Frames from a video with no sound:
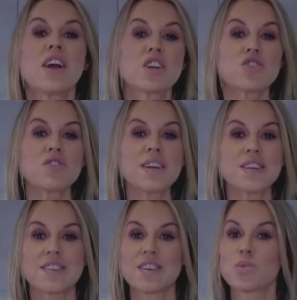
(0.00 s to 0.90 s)

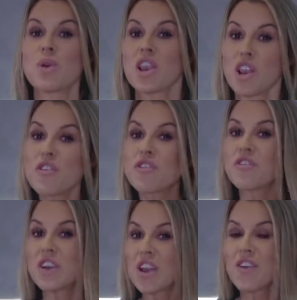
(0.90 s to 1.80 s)
extract because we love
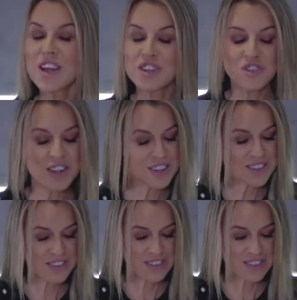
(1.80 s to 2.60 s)
vanilla extract.